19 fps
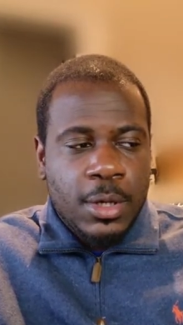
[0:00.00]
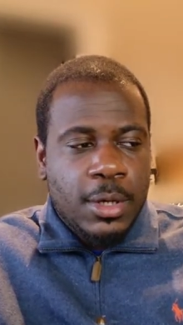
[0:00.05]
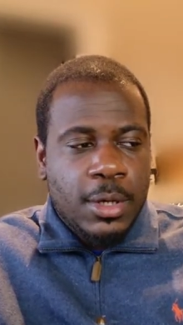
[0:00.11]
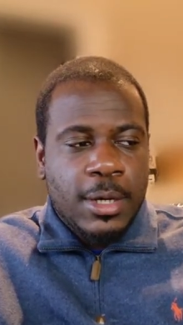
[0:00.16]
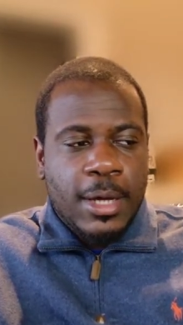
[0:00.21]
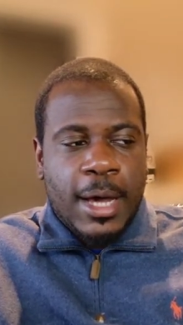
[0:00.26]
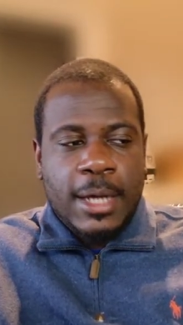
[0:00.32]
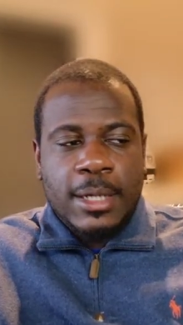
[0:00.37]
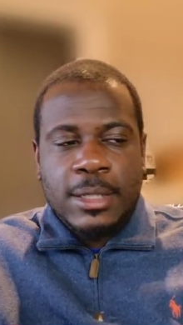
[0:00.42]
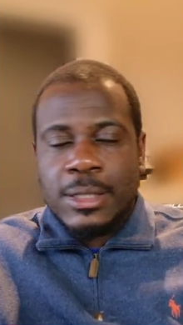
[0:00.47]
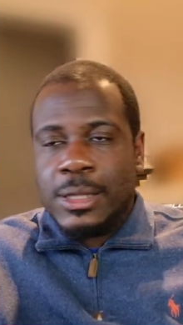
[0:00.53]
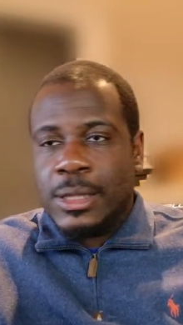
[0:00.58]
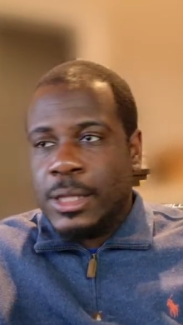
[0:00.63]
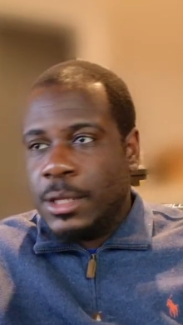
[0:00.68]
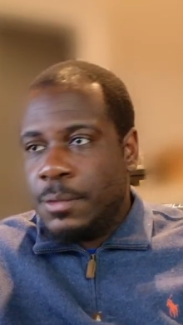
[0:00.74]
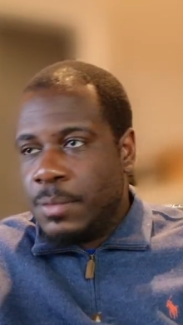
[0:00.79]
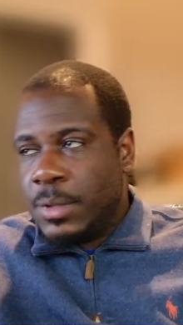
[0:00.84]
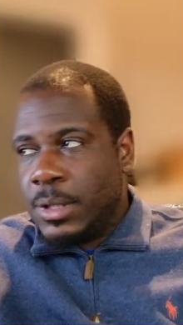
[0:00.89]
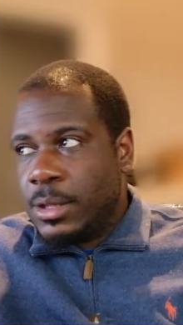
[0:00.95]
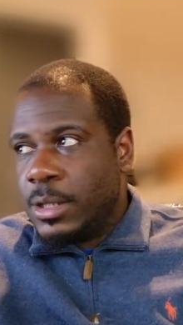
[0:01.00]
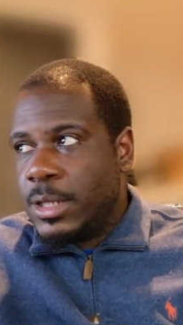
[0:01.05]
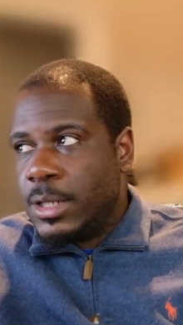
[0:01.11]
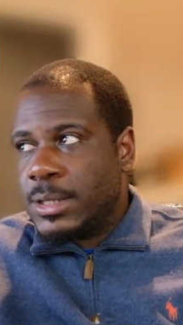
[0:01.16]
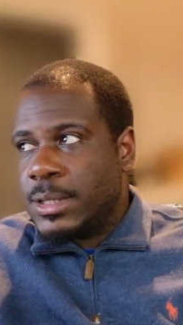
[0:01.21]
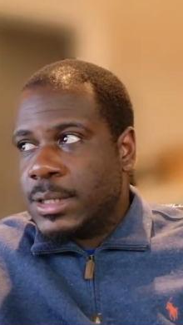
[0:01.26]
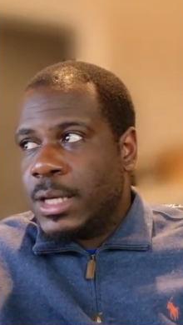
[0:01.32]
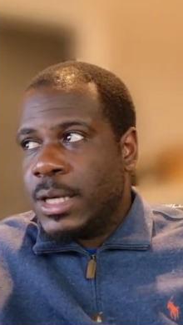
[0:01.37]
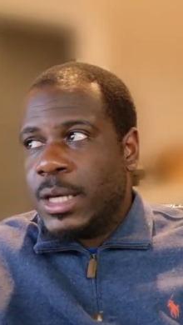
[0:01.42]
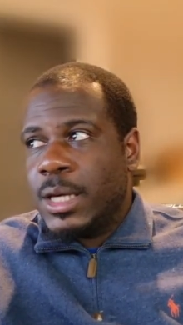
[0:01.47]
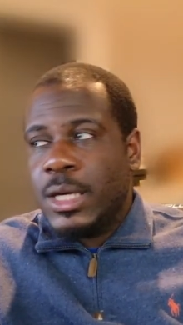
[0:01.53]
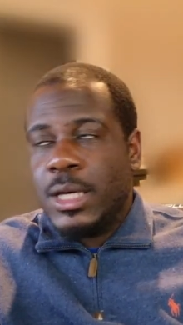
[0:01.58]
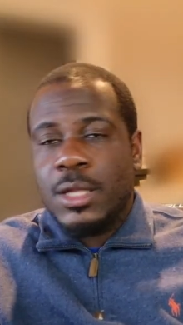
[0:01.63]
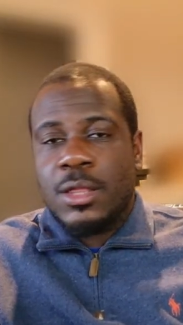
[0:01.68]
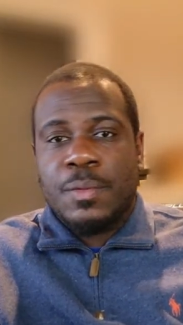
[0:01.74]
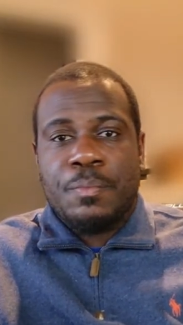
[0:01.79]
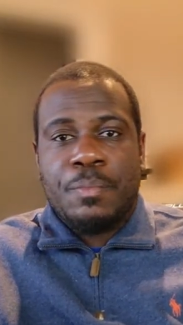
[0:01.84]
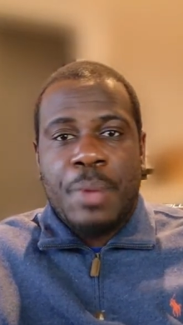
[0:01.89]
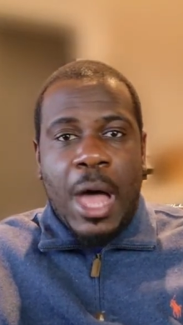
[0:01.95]
God is limitless,
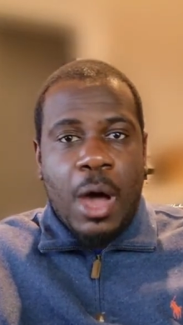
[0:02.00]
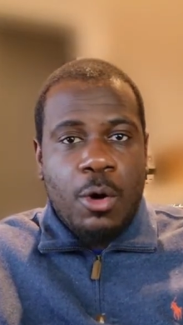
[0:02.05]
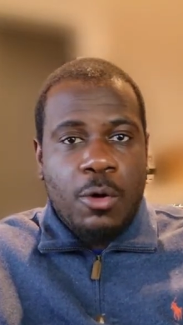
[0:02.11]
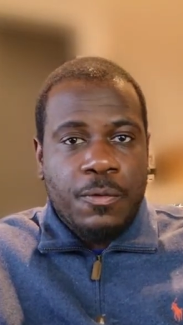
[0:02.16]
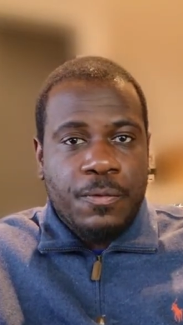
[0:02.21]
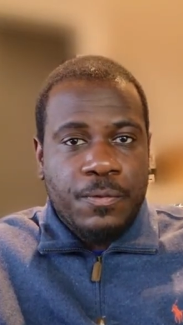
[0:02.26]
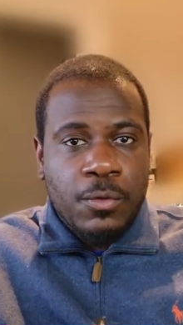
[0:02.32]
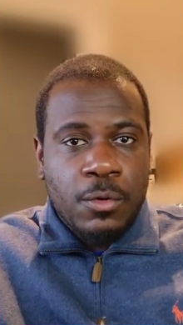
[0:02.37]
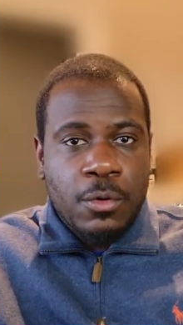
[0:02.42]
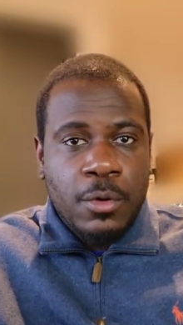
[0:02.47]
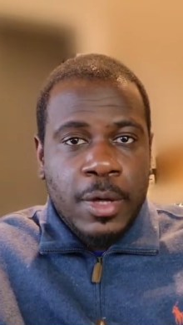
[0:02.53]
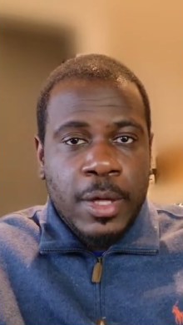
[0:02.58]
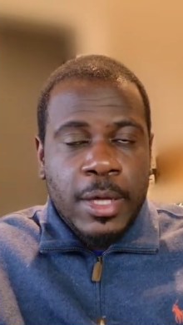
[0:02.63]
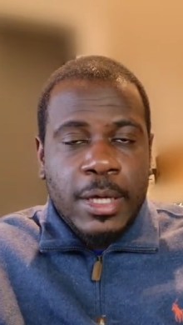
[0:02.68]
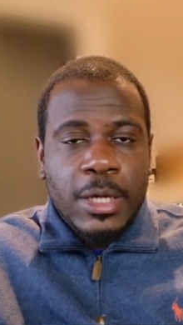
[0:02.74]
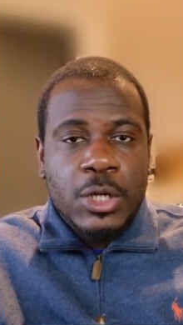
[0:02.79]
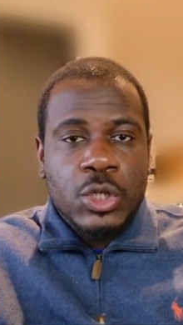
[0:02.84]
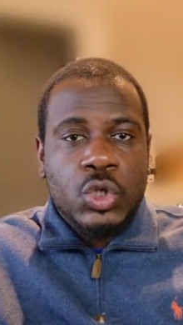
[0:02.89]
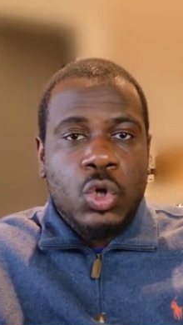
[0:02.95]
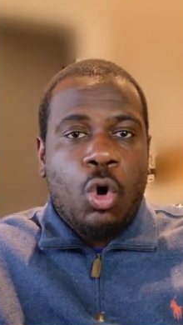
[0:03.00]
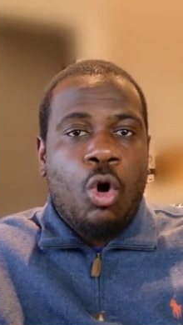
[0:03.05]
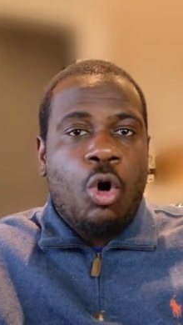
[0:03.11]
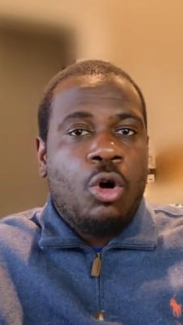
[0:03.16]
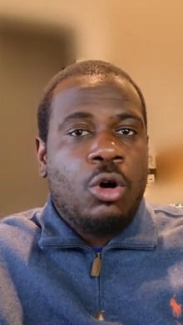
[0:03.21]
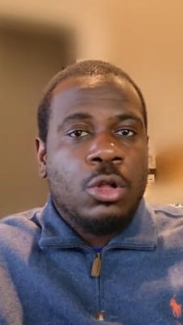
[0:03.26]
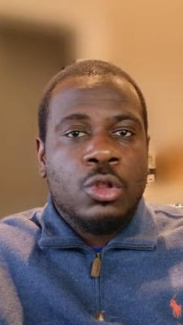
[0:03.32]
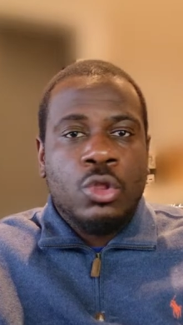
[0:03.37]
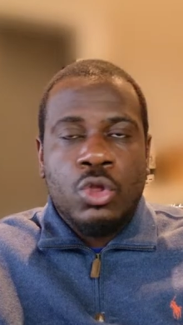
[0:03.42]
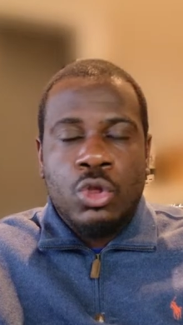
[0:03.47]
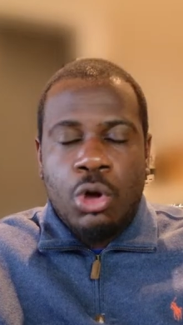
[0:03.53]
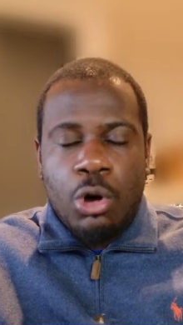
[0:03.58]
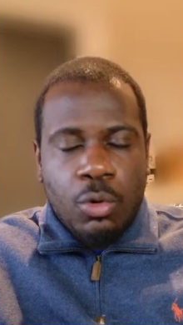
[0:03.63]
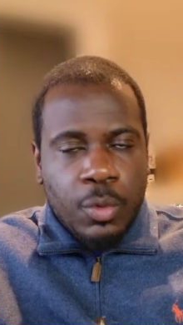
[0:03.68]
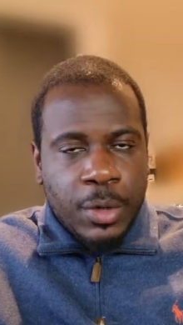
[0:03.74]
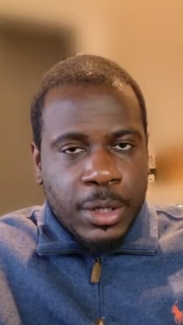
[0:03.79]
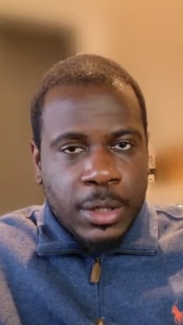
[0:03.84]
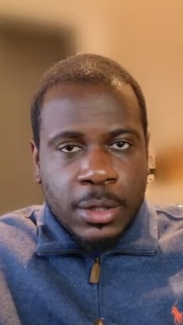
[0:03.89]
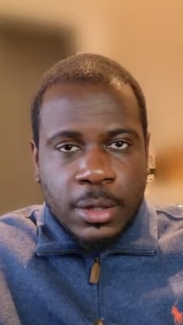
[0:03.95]
he's powerful, he's
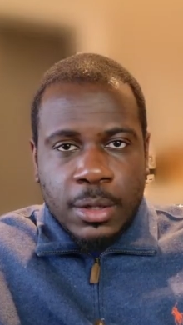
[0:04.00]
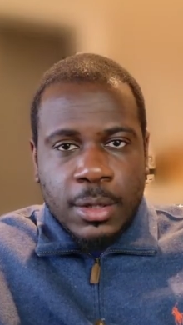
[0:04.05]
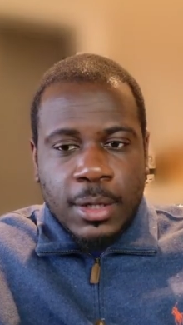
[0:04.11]
all-knowing.